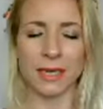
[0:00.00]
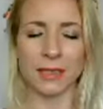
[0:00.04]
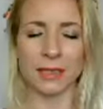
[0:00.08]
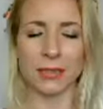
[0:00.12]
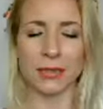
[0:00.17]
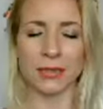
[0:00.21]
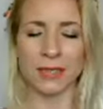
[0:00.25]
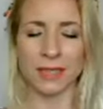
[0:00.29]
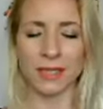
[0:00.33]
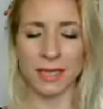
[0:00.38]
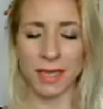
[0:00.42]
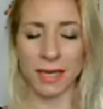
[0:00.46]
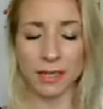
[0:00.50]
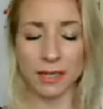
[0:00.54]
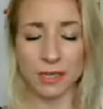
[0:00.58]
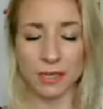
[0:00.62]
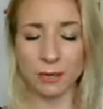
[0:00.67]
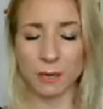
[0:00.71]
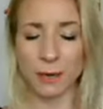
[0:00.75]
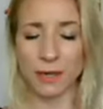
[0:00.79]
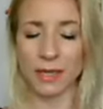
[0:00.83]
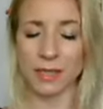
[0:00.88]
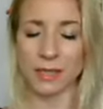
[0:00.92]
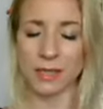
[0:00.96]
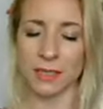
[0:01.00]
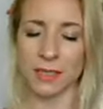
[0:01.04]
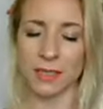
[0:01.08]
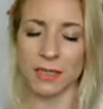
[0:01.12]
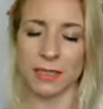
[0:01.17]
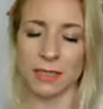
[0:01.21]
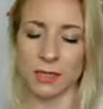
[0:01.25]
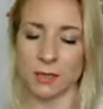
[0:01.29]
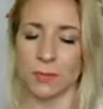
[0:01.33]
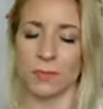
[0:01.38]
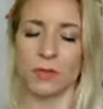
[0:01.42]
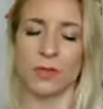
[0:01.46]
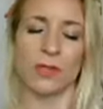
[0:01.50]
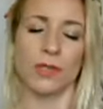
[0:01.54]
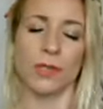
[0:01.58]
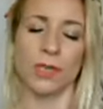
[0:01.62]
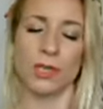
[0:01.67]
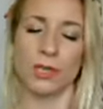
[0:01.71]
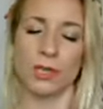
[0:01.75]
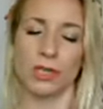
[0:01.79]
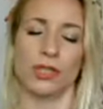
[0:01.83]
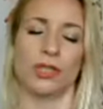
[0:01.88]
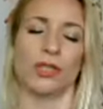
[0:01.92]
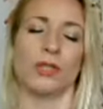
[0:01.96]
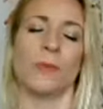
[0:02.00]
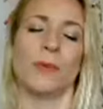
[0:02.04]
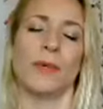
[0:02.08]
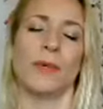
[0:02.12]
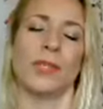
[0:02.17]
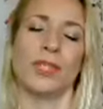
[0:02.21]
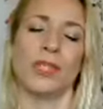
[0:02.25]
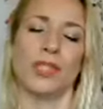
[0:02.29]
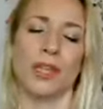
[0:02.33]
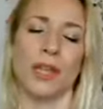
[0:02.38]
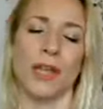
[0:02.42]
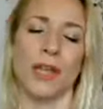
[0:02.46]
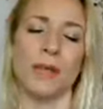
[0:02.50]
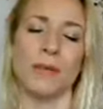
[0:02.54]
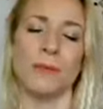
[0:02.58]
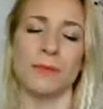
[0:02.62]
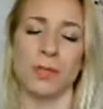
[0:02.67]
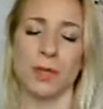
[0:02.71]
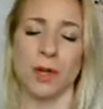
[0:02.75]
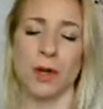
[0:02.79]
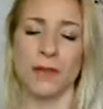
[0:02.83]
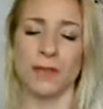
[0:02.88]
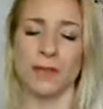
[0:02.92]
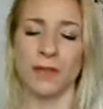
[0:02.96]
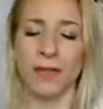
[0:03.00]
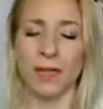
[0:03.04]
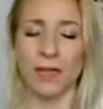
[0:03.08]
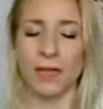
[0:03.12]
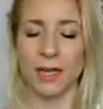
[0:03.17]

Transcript: and your sexuality is something that you should be ashamed of,